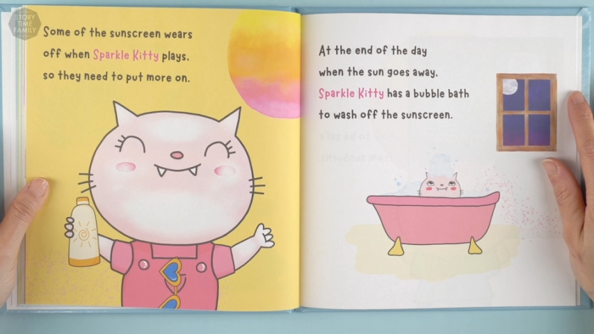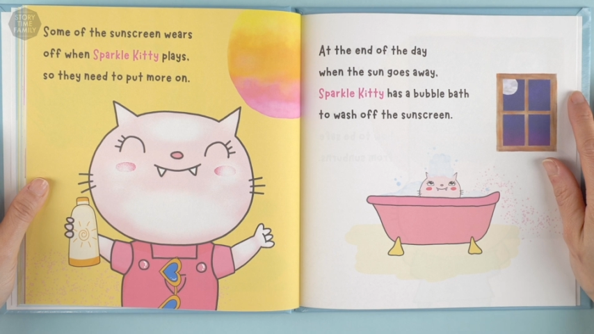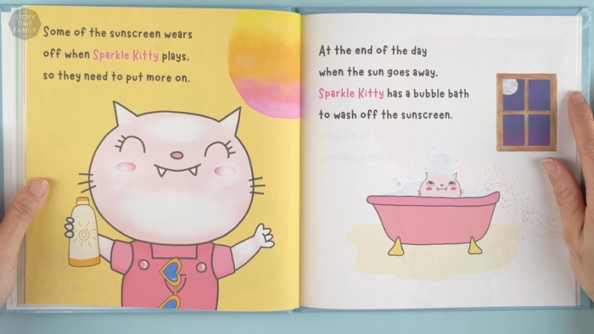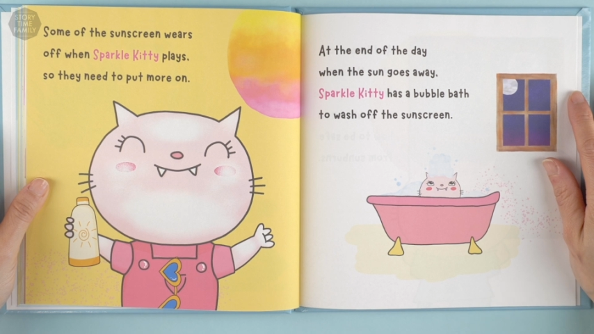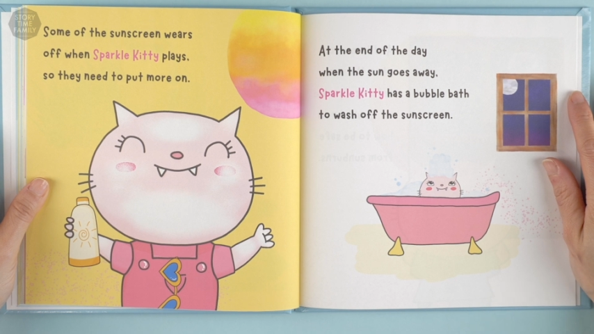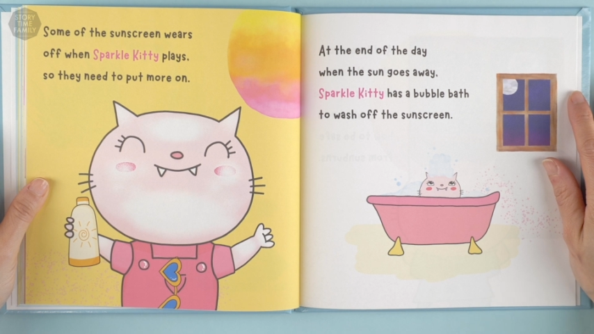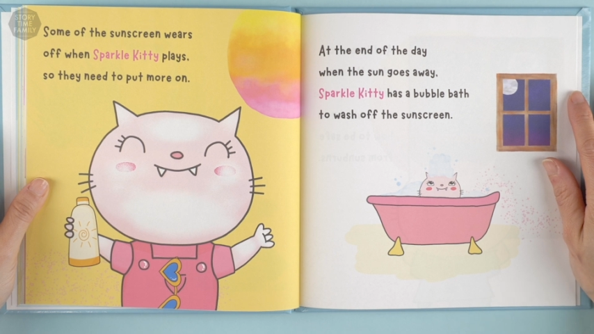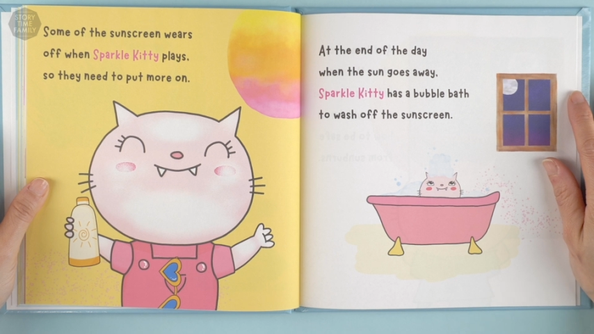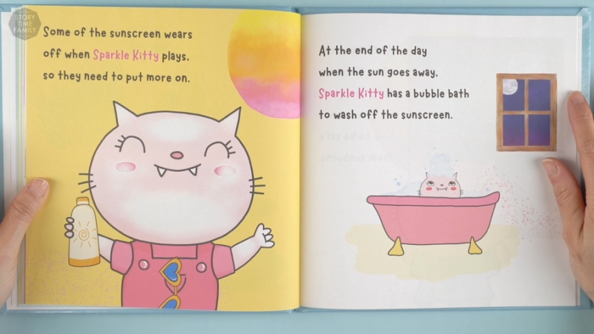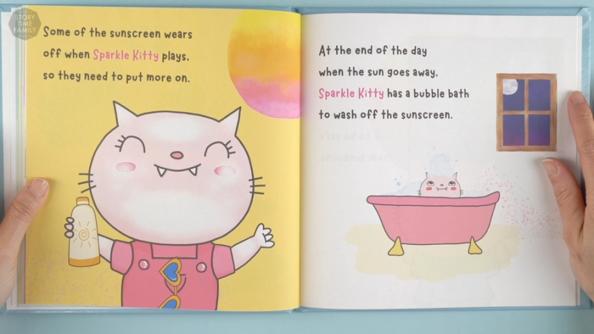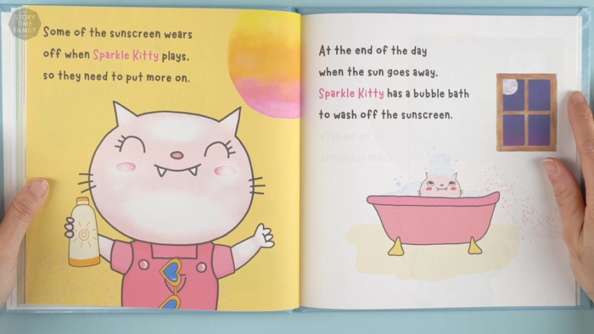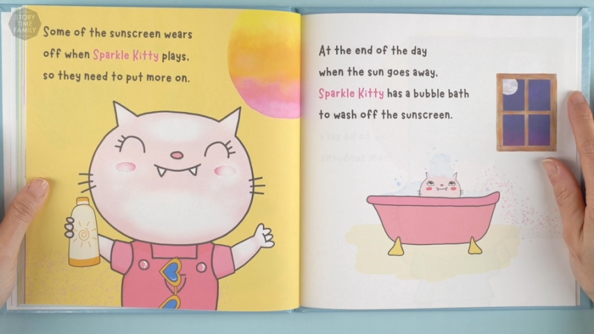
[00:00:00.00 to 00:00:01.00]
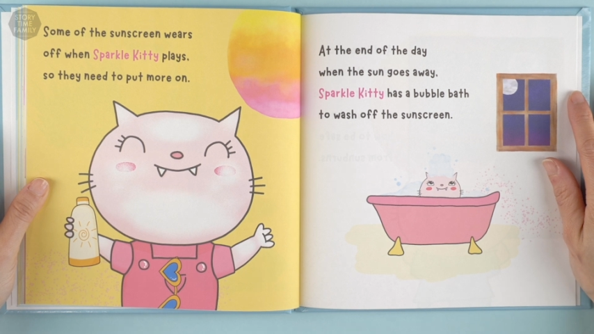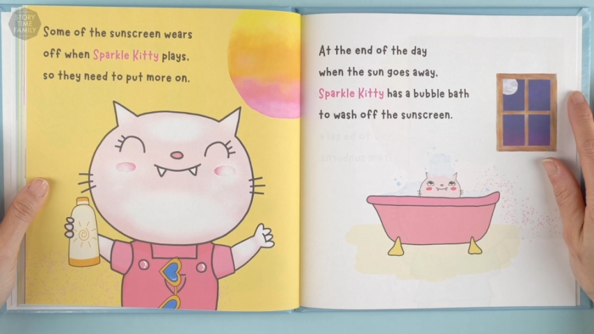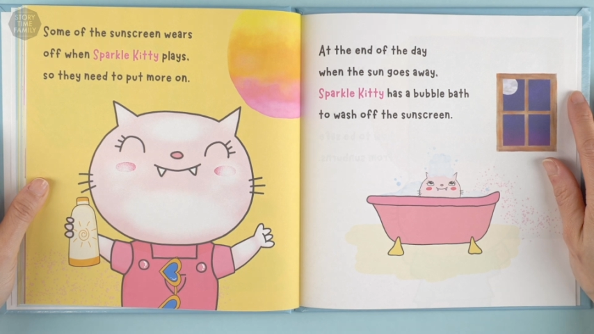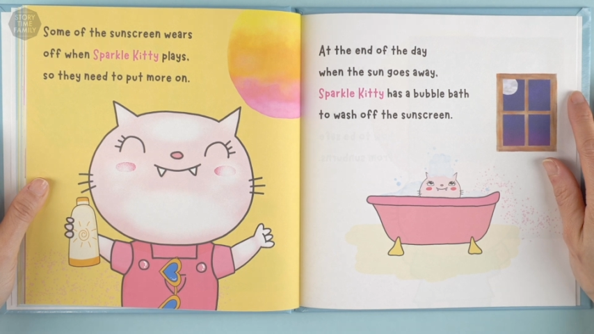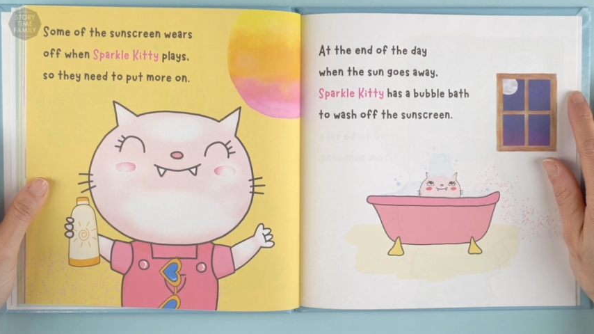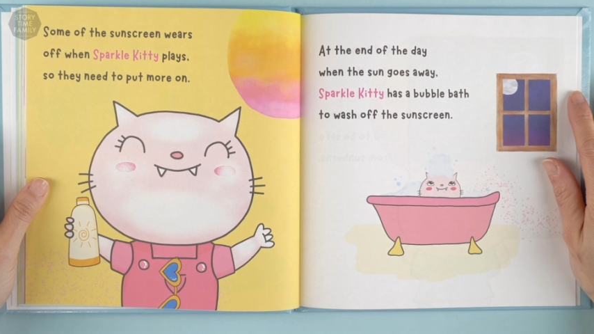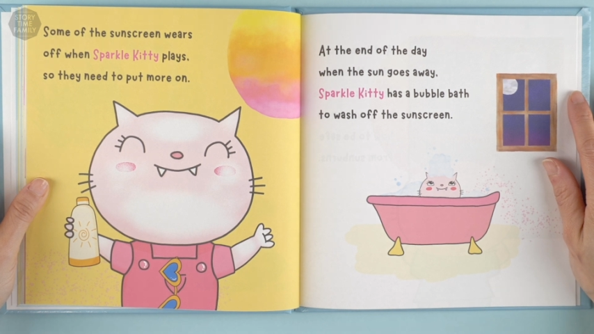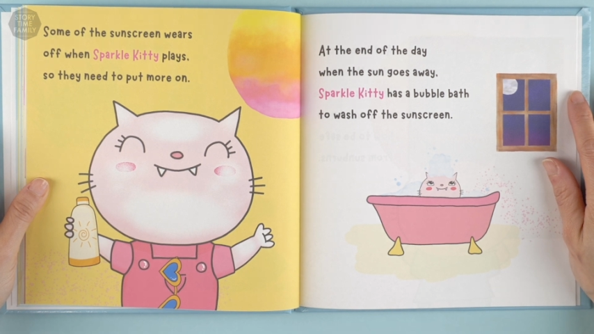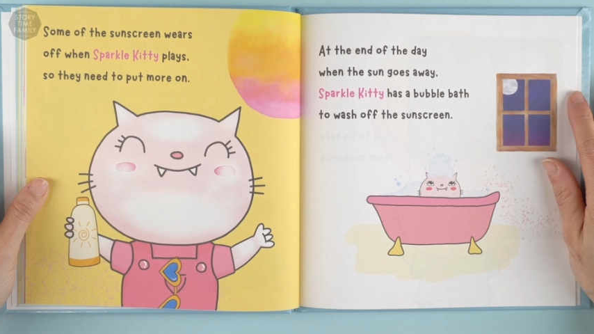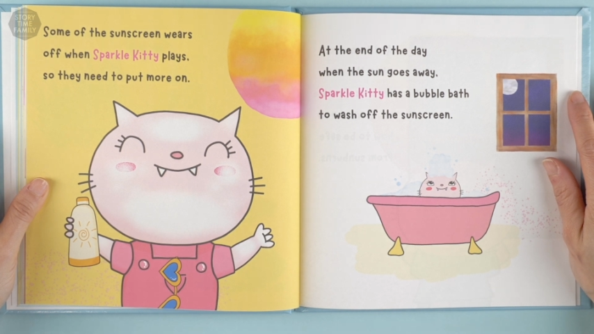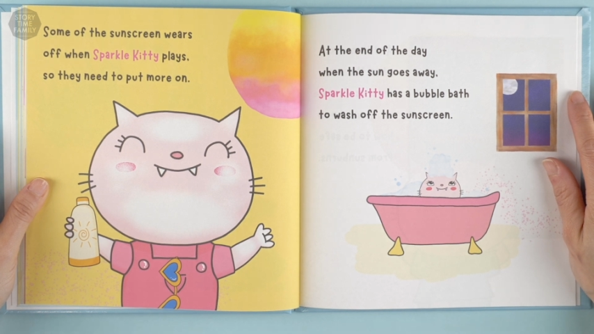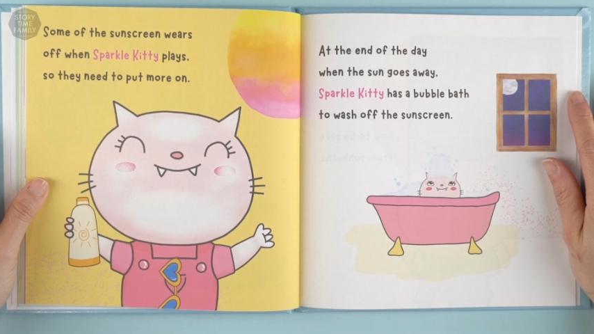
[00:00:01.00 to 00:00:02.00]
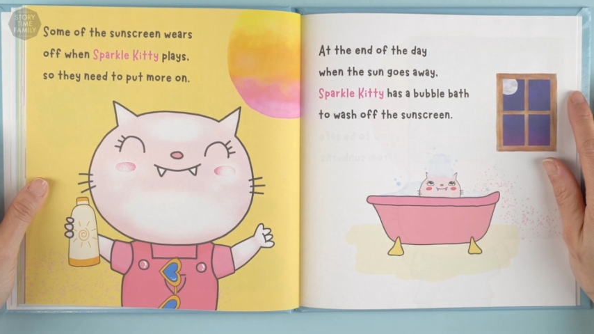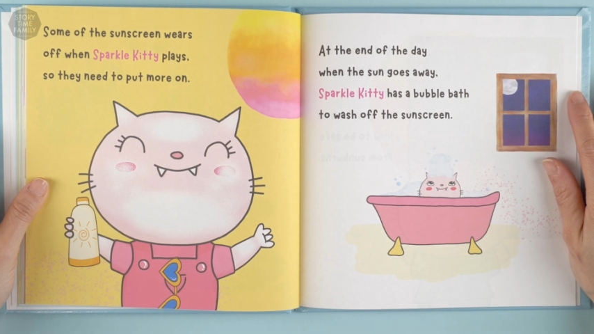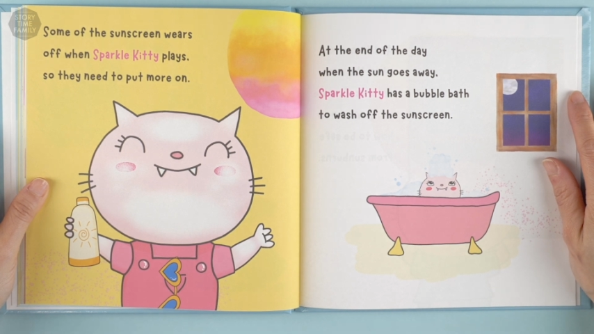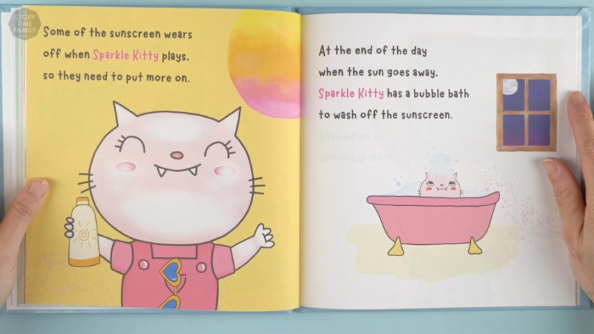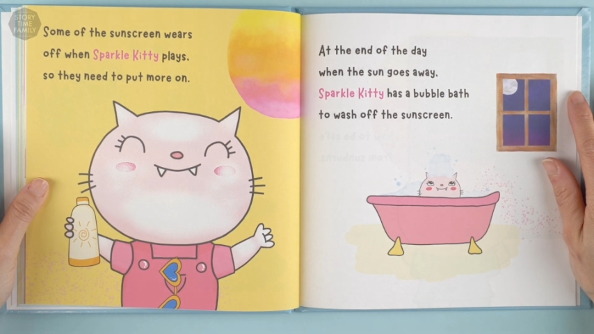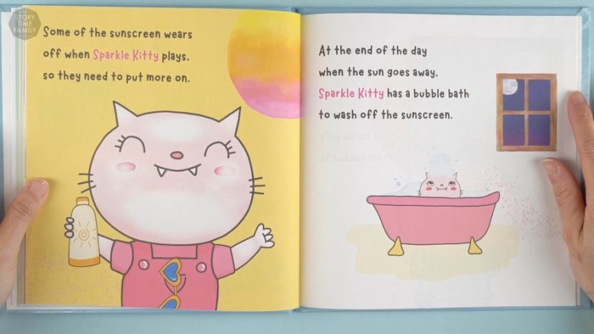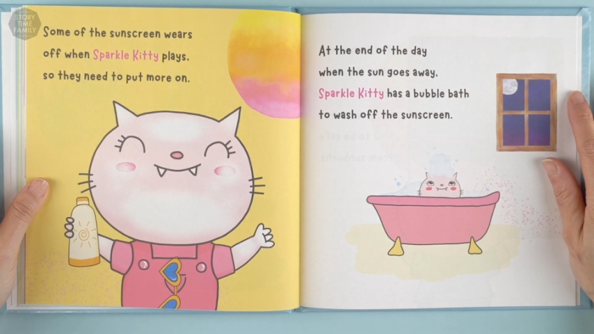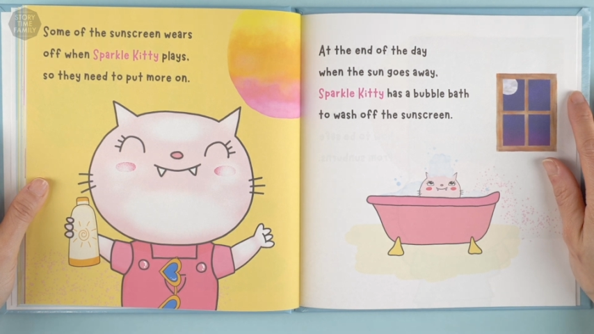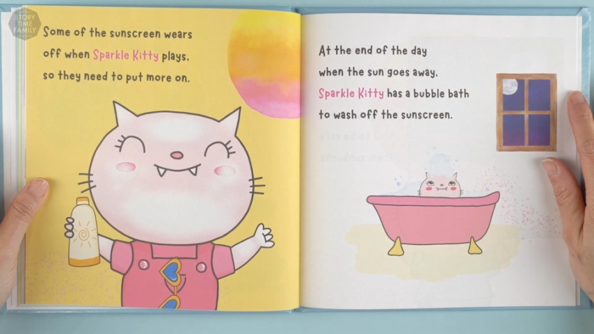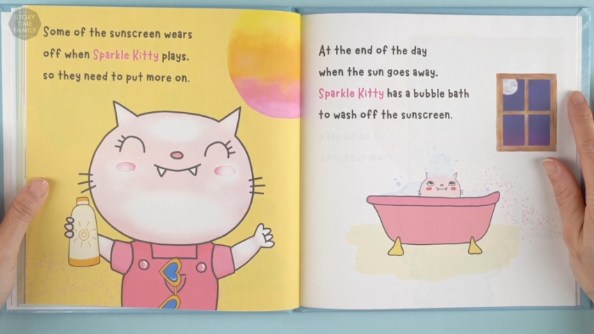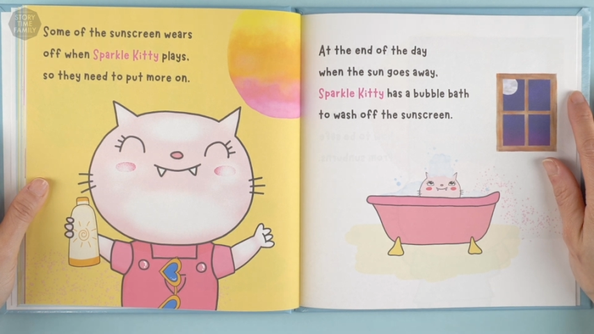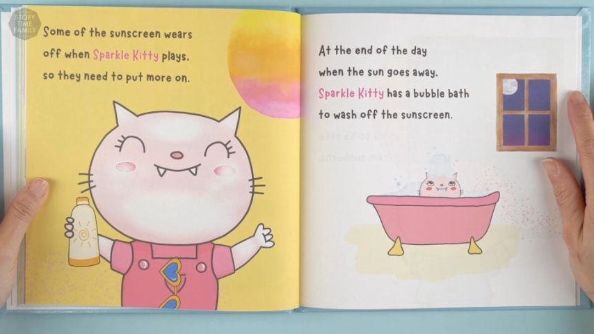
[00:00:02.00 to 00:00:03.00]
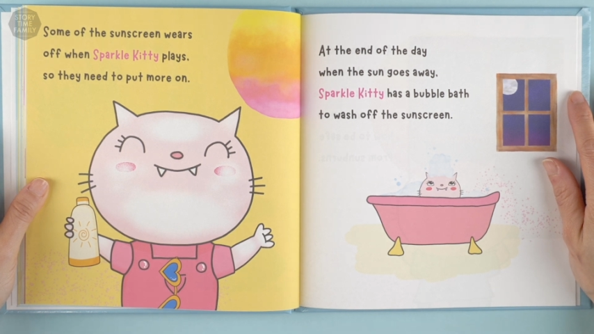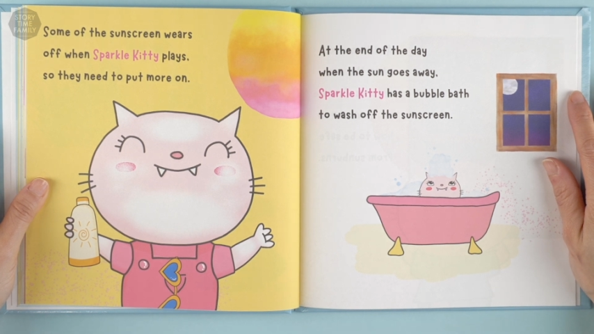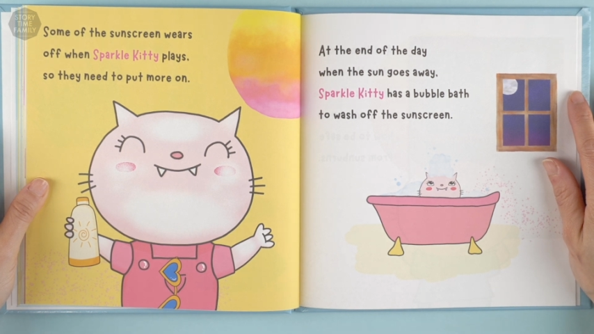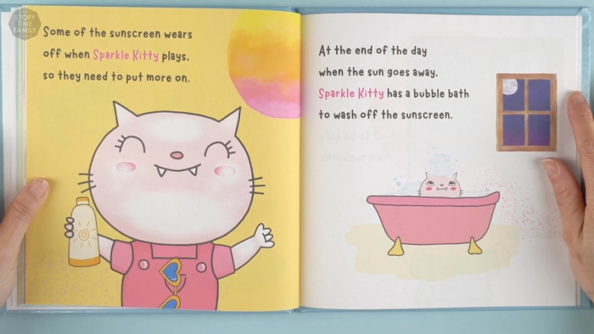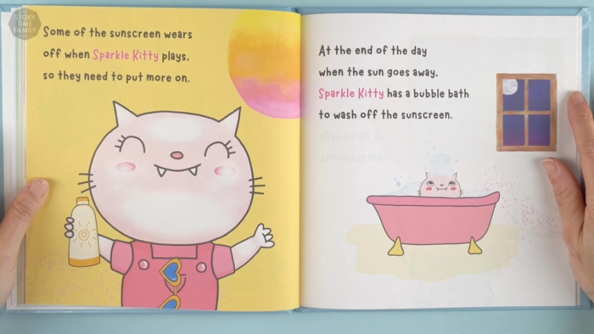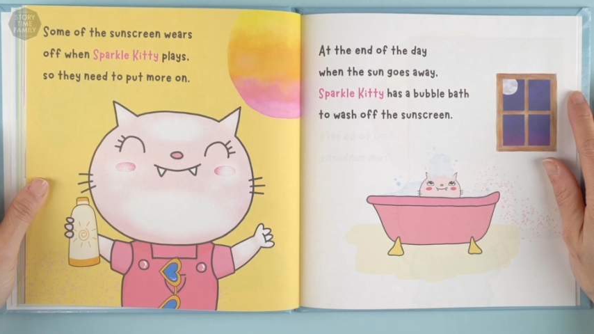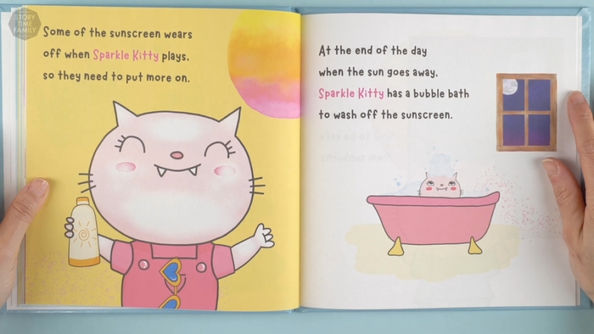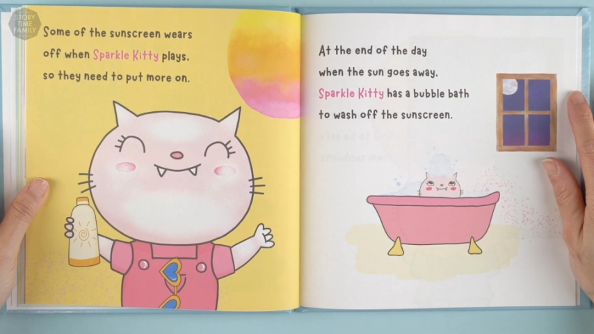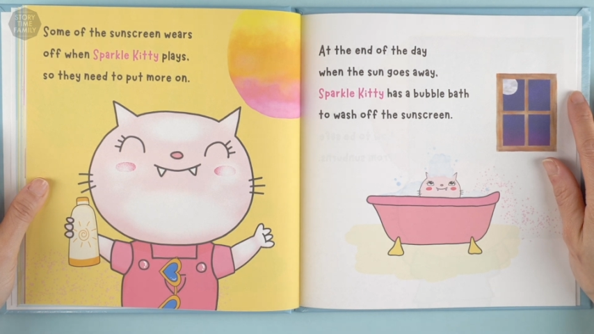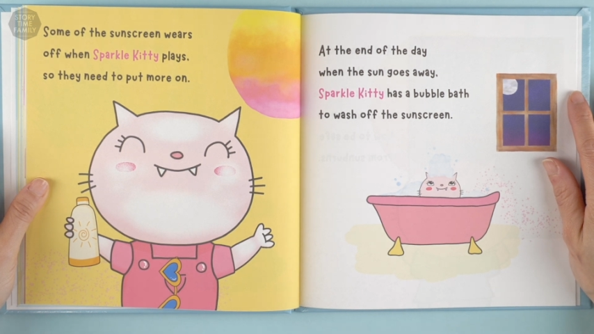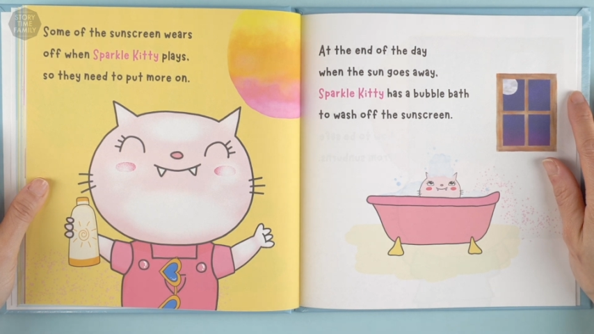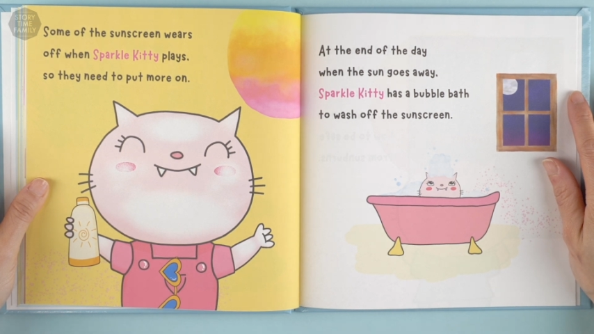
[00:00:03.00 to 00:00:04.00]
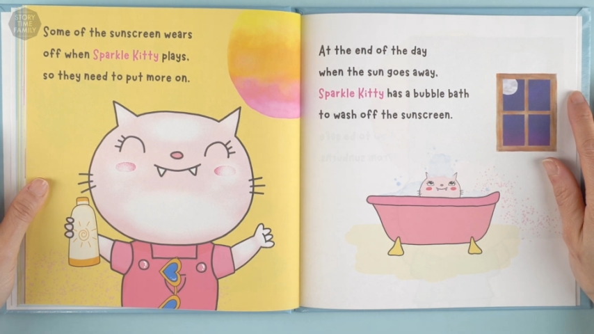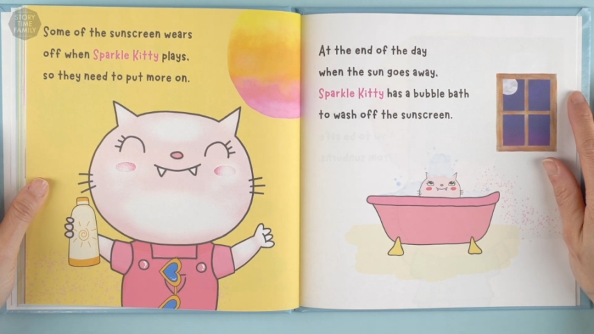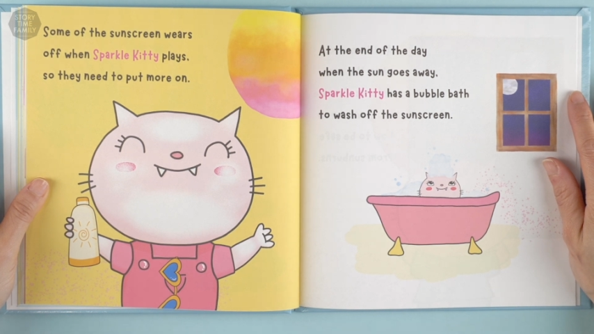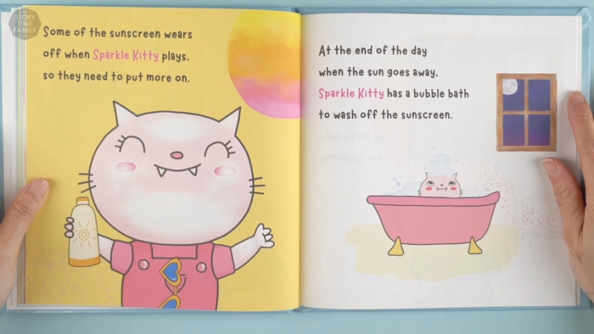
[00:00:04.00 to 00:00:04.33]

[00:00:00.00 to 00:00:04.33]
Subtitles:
(no speaker visible)